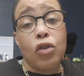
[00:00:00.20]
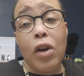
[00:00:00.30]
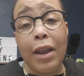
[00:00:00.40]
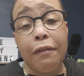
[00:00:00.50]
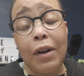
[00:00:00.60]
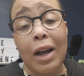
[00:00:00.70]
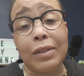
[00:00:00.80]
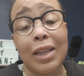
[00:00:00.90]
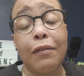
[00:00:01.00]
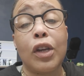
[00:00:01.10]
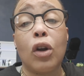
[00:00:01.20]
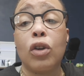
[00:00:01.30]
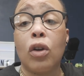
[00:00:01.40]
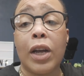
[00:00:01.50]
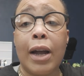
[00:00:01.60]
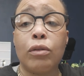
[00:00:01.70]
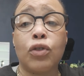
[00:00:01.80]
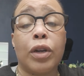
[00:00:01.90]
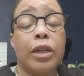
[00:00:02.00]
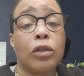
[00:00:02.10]
You got a 570 on your account
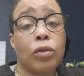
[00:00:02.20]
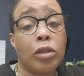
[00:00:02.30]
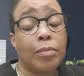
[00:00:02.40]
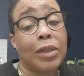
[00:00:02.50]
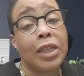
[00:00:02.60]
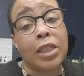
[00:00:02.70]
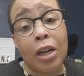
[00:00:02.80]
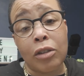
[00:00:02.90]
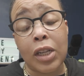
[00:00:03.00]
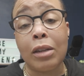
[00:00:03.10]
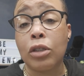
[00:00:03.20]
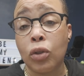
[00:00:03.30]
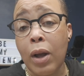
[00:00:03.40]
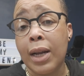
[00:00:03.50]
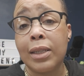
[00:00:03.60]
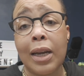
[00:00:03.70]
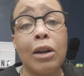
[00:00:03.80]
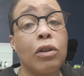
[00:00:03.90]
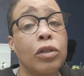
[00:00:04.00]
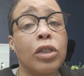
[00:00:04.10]
transcript, and it turns out that you had an
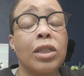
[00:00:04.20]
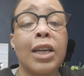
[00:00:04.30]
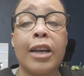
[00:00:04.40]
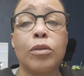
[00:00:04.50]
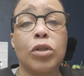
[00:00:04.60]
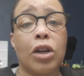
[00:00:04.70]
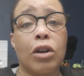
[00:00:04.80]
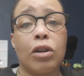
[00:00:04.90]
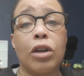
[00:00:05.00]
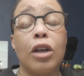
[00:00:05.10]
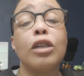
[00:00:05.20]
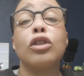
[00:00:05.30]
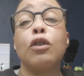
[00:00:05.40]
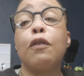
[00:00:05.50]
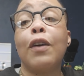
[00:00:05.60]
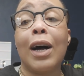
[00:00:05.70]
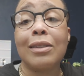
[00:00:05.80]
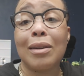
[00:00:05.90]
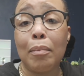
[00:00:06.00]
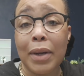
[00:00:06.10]
error on your tax return, so you
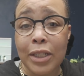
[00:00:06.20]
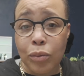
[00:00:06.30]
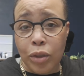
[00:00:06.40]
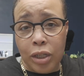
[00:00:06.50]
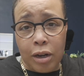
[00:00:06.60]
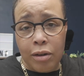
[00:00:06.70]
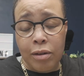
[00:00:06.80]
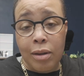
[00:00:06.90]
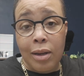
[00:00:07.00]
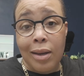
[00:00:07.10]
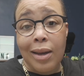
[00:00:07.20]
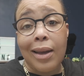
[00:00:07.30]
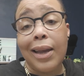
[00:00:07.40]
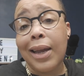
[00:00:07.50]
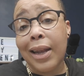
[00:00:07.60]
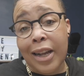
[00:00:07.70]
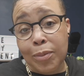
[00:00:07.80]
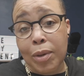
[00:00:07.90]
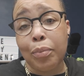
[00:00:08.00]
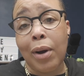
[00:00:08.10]
filed an amended return. It
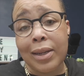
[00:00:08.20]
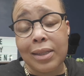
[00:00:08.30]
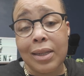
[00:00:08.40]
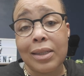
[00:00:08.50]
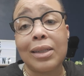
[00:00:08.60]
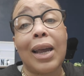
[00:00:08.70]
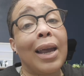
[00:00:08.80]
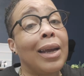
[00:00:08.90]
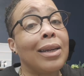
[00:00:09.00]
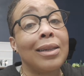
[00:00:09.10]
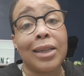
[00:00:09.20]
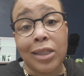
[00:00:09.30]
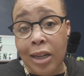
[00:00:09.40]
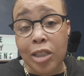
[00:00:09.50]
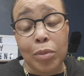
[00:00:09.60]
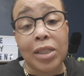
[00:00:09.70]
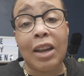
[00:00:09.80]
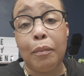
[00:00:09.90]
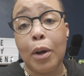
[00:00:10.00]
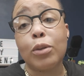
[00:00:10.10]
has been processed, and the adjustments
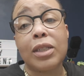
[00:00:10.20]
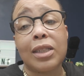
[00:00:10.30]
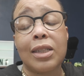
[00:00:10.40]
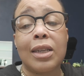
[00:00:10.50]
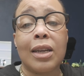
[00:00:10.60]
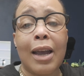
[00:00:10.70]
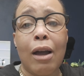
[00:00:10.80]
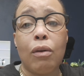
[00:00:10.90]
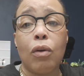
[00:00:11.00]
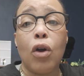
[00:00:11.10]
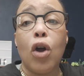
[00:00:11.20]
have posted to the account.